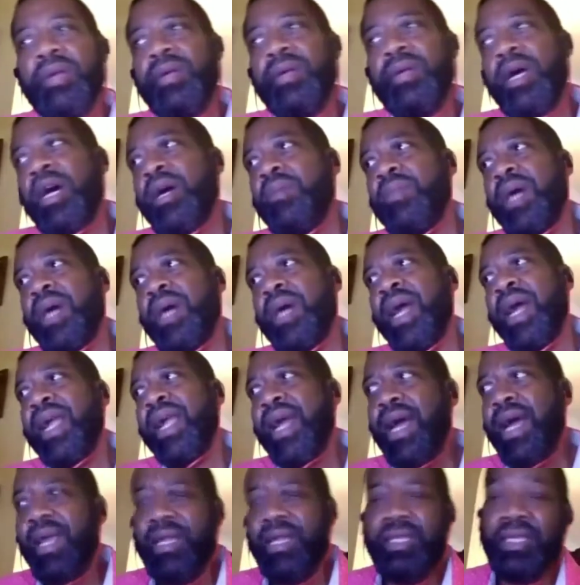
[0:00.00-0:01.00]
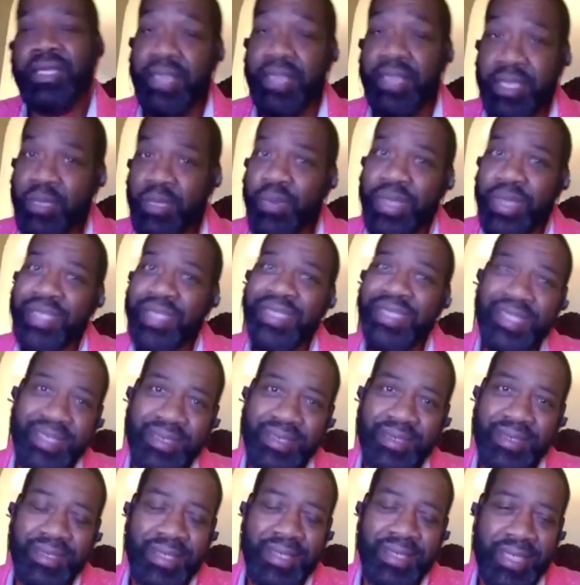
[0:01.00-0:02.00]
I got into this
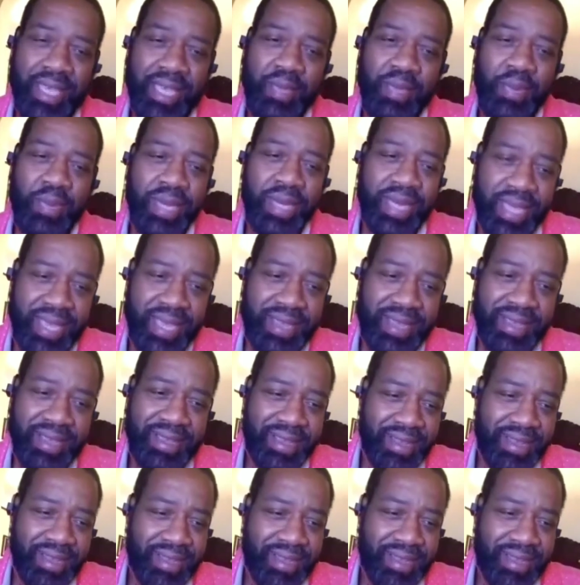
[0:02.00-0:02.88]
business, CBD,